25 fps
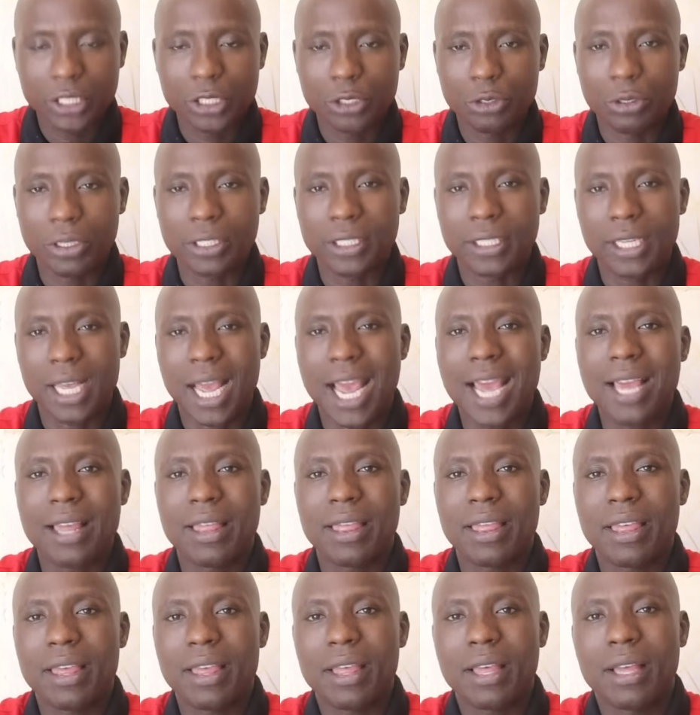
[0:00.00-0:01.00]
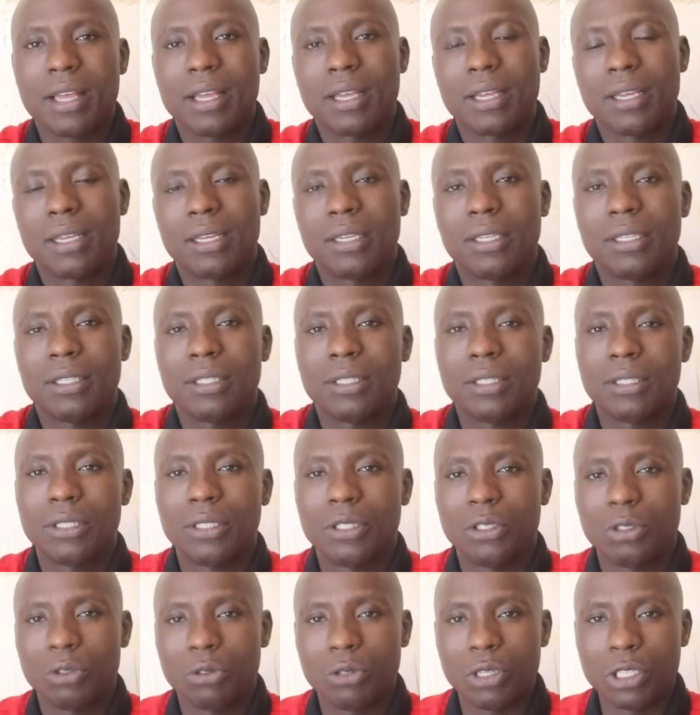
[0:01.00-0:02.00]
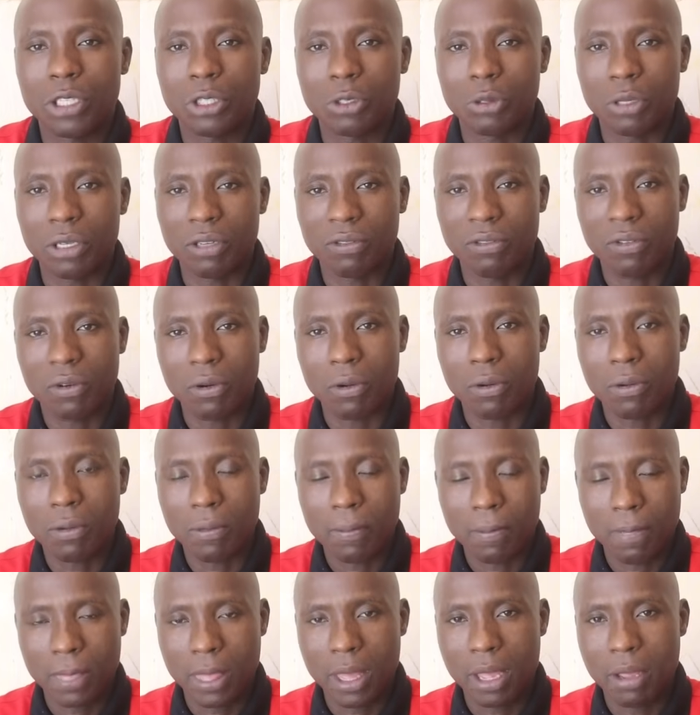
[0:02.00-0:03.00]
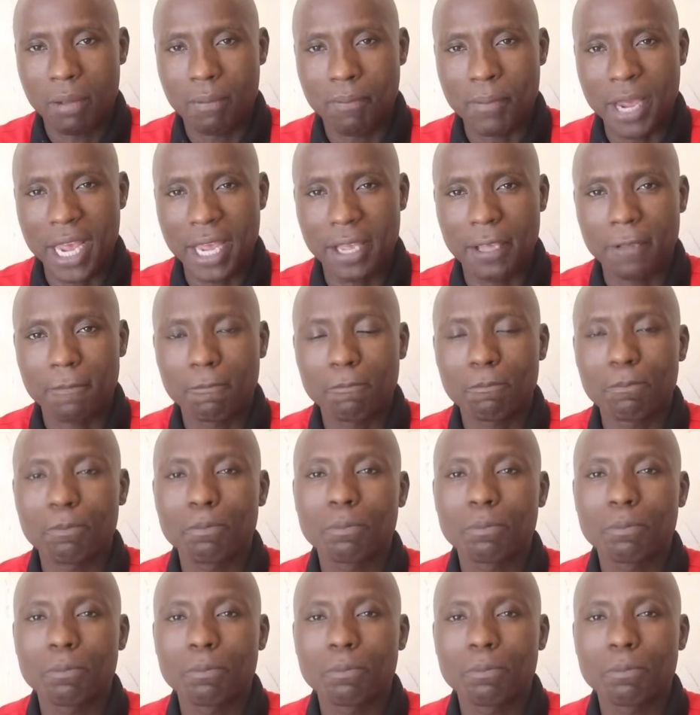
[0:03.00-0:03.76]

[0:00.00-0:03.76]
28th, 2024, May.